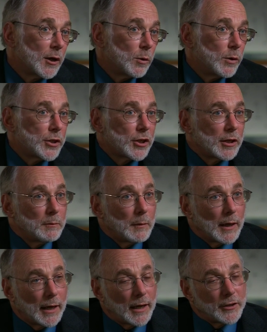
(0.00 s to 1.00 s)
which can
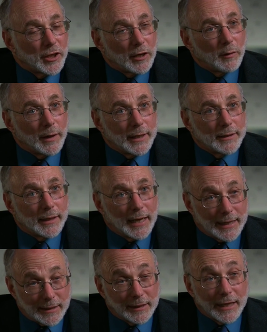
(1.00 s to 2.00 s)
it
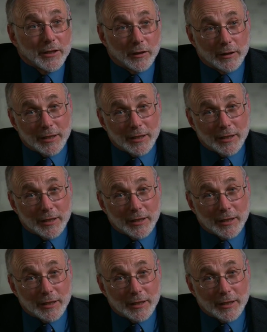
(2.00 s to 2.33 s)
has a laser